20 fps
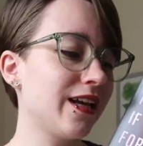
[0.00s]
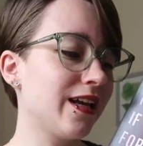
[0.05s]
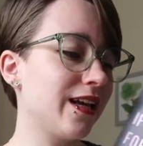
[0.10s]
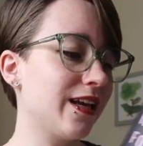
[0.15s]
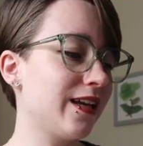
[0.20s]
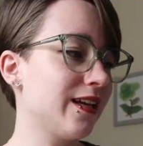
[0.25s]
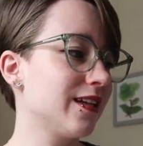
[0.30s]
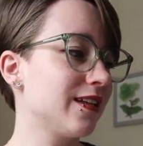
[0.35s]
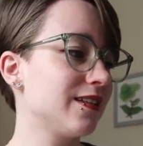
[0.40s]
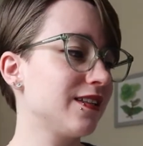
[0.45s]

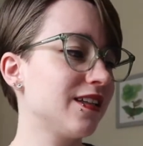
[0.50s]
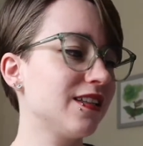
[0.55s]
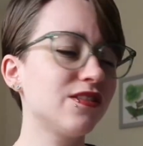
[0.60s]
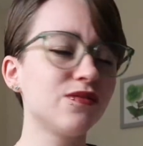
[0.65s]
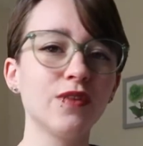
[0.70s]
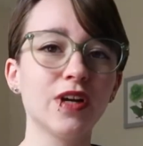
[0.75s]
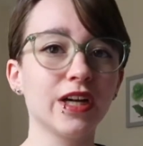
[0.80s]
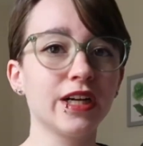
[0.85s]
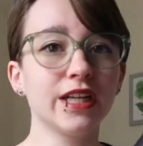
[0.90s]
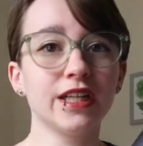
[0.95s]
And it's
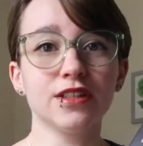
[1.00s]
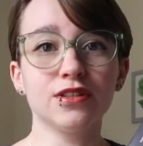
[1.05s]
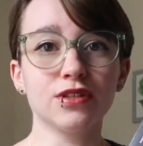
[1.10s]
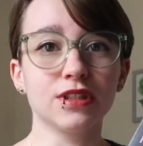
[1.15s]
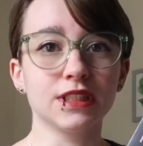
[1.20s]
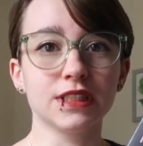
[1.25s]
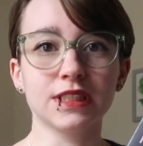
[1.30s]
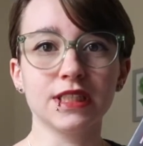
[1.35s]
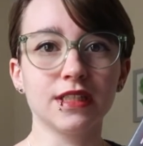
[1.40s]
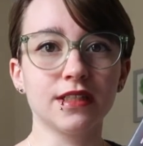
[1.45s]
very
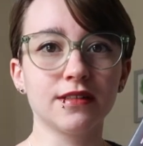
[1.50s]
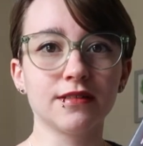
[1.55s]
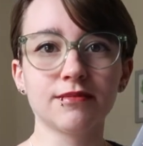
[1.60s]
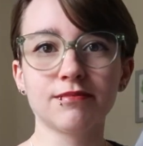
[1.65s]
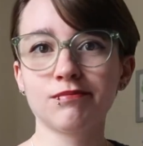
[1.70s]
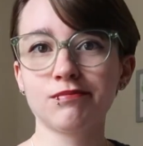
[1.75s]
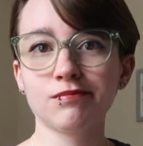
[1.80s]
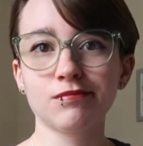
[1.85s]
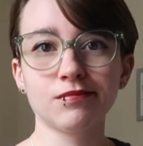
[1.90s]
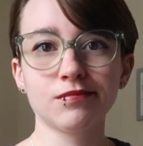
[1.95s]
interesting.
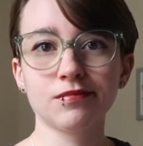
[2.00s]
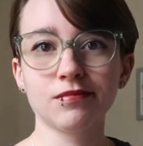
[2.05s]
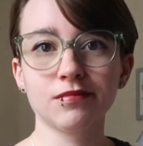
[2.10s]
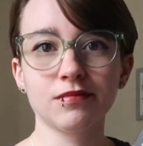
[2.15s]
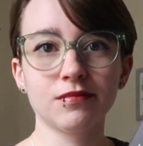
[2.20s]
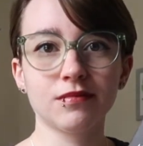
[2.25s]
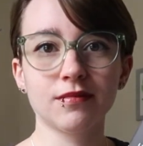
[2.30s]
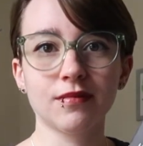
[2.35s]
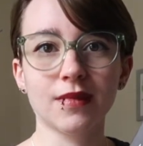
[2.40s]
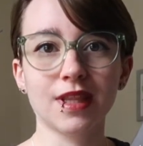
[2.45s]

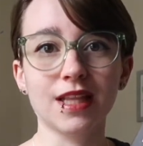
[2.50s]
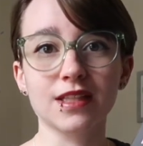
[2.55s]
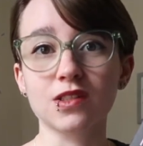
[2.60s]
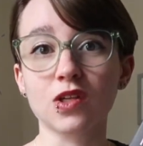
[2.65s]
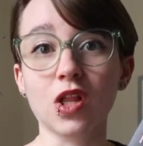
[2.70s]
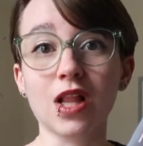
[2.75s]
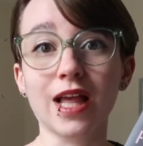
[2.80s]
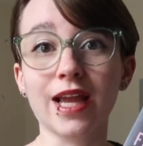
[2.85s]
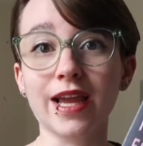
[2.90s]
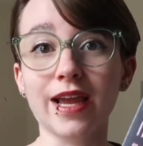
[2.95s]
That's
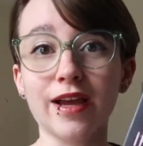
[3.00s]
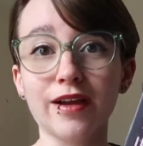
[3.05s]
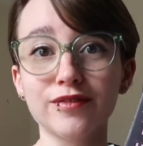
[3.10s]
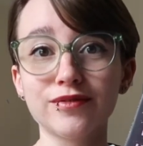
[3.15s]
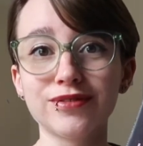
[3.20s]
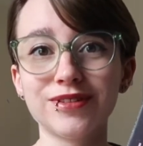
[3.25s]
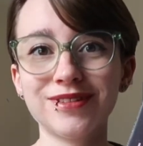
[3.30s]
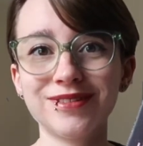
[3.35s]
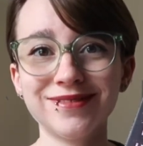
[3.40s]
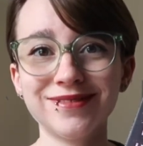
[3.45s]
all I have.